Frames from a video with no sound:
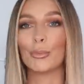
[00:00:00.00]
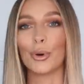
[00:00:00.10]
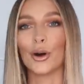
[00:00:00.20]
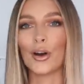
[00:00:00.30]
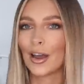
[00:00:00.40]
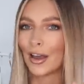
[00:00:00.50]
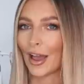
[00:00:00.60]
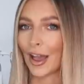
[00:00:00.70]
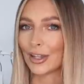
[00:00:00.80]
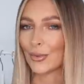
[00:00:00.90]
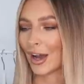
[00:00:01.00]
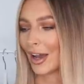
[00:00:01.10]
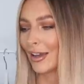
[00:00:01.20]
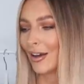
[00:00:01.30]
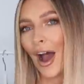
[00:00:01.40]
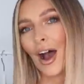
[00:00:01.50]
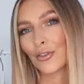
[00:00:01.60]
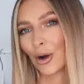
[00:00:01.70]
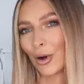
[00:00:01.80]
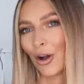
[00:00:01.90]
but anyway, I
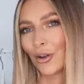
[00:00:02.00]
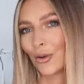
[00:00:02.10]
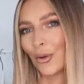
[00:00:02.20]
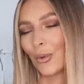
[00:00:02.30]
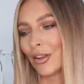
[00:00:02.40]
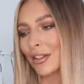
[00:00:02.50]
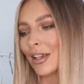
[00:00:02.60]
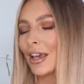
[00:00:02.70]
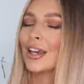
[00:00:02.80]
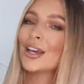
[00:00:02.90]
have got my eye on other ones.